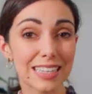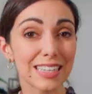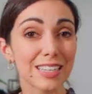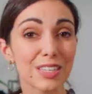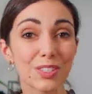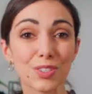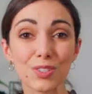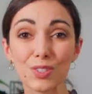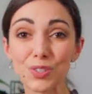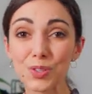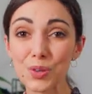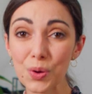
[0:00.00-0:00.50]

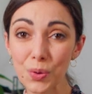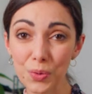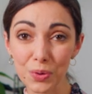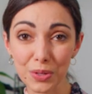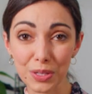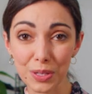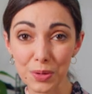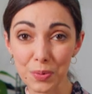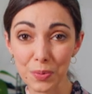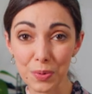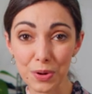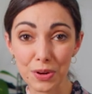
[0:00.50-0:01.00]
it's
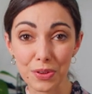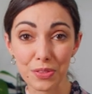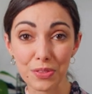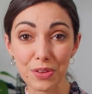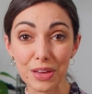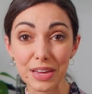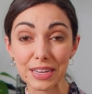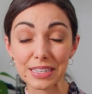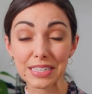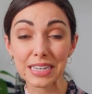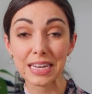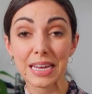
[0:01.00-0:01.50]
totally worth
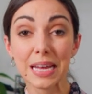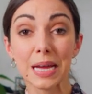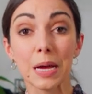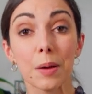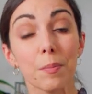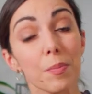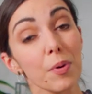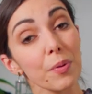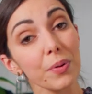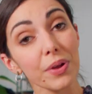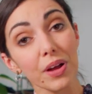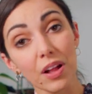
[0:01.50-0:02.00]
it,
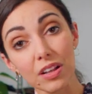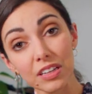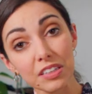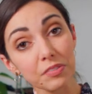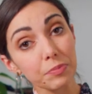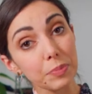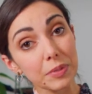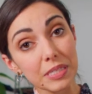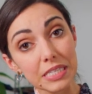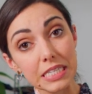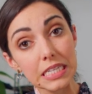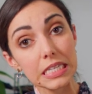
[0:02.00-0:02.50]
but we all
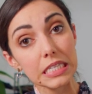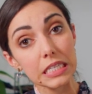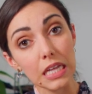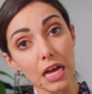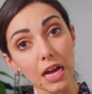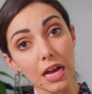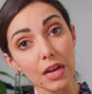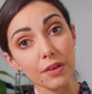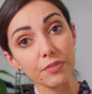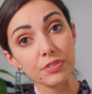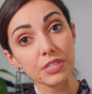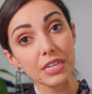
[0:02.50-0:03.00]
have busy
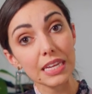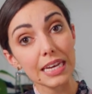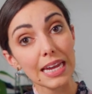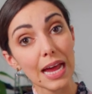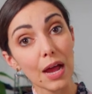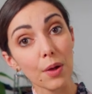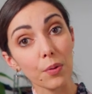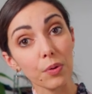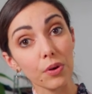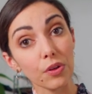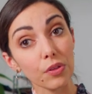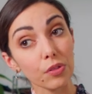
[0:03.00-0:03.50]
lives, and
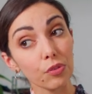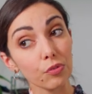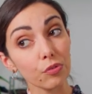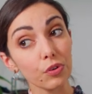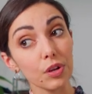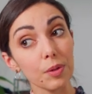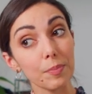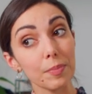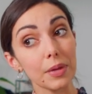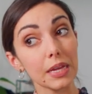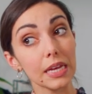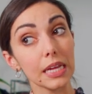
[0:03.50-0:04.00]
our
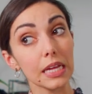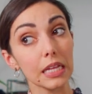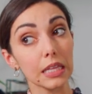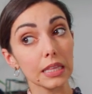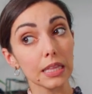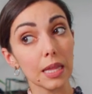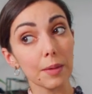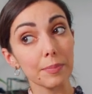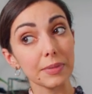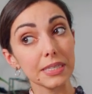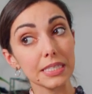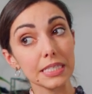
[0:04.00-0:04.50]
3 minute
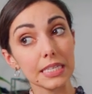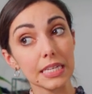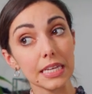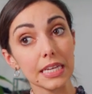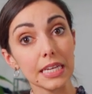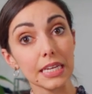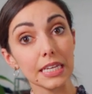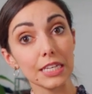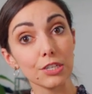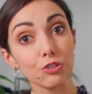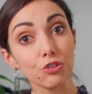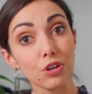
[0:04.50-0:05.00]
lemon
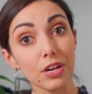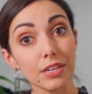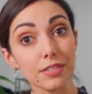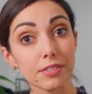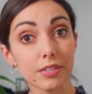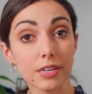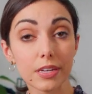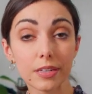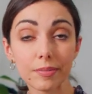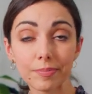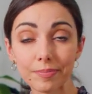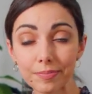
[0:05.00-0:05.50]
tahini
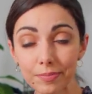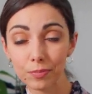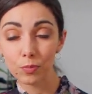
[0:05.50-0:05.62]
dressing